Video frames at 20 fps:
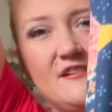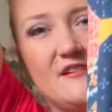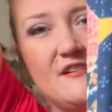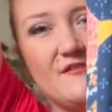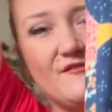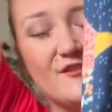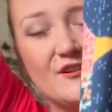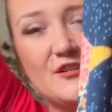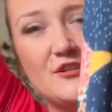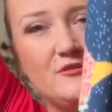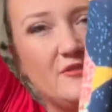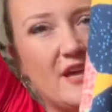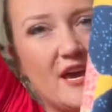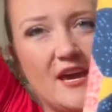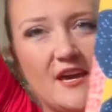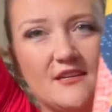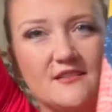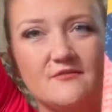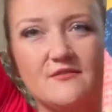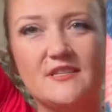for 2
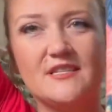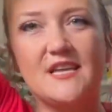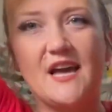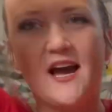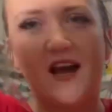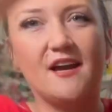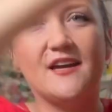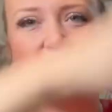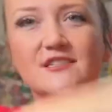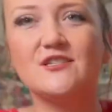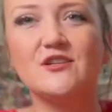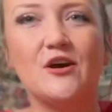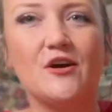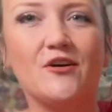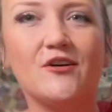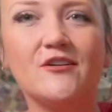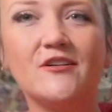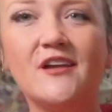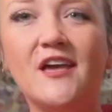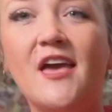days, we sat and
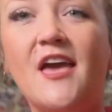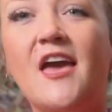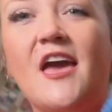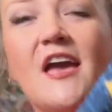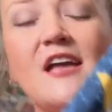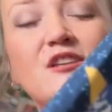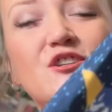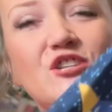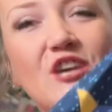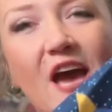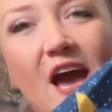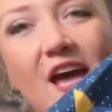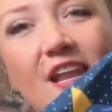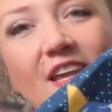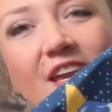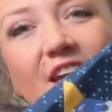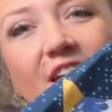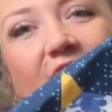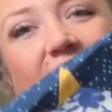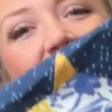sewed and chatted